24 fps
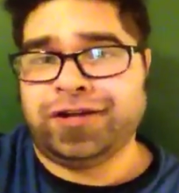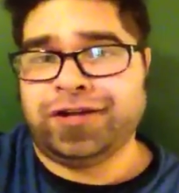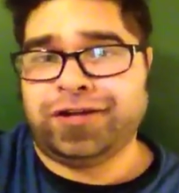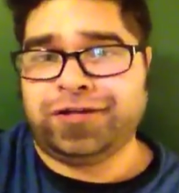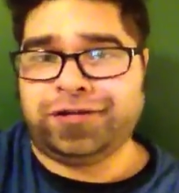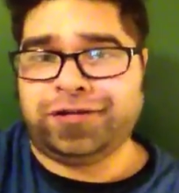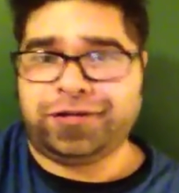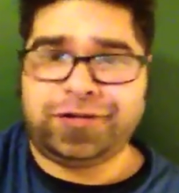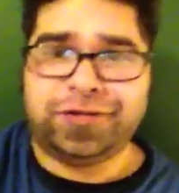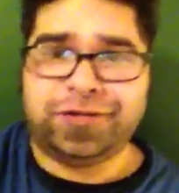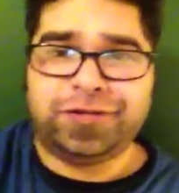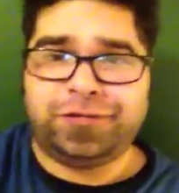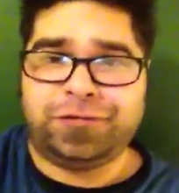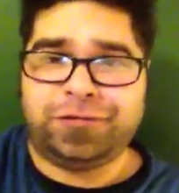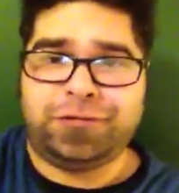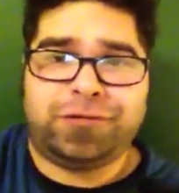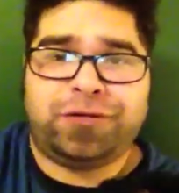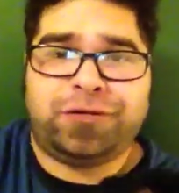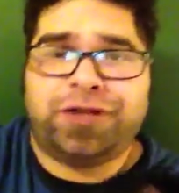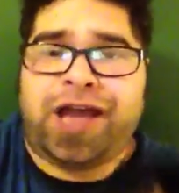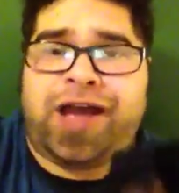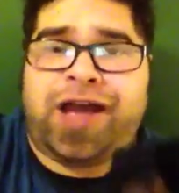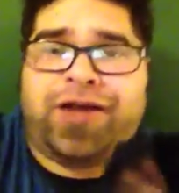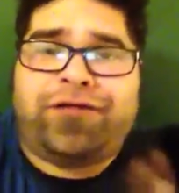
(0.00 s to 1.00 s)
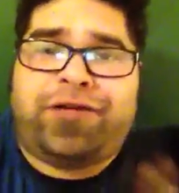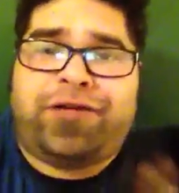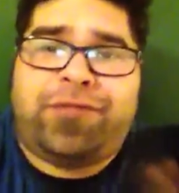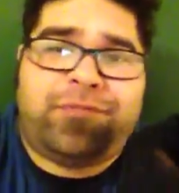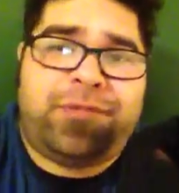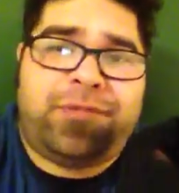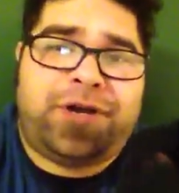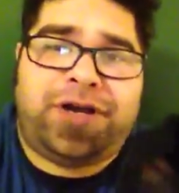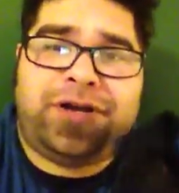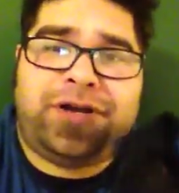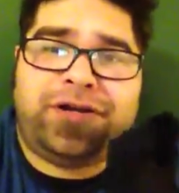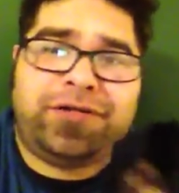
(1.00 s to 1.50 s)
Because you don't have a
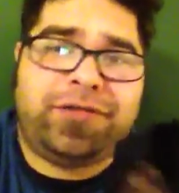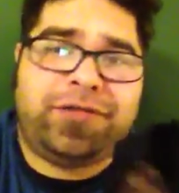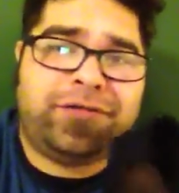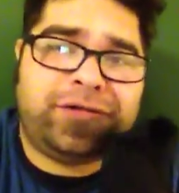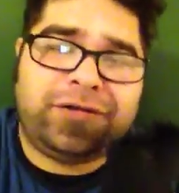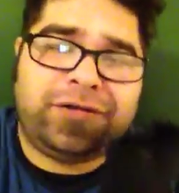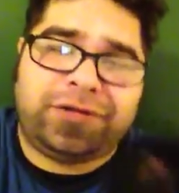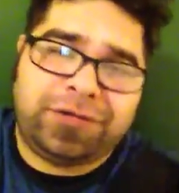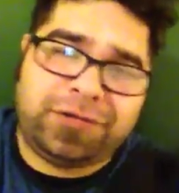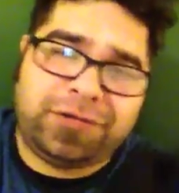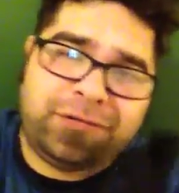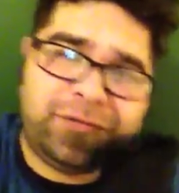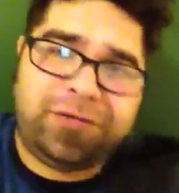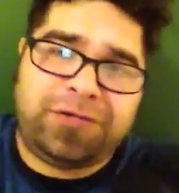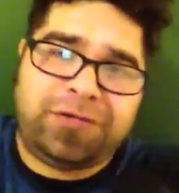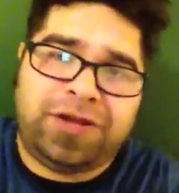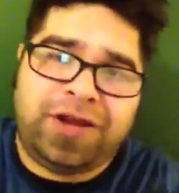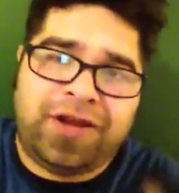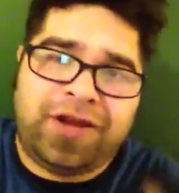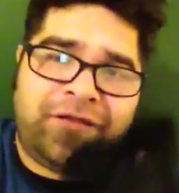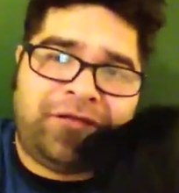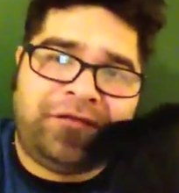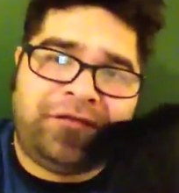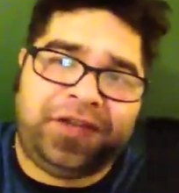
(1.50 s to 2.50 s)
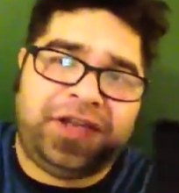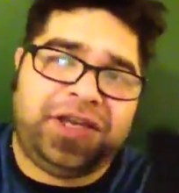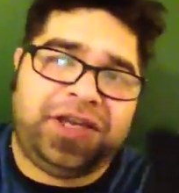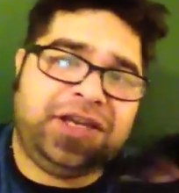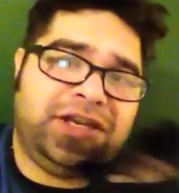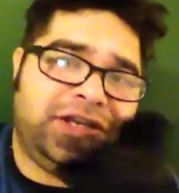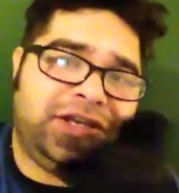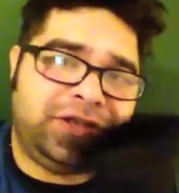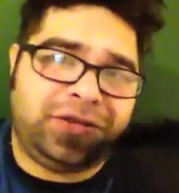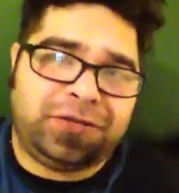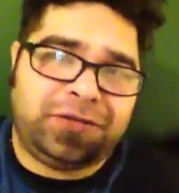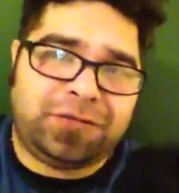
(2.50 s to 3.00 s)
mother to feed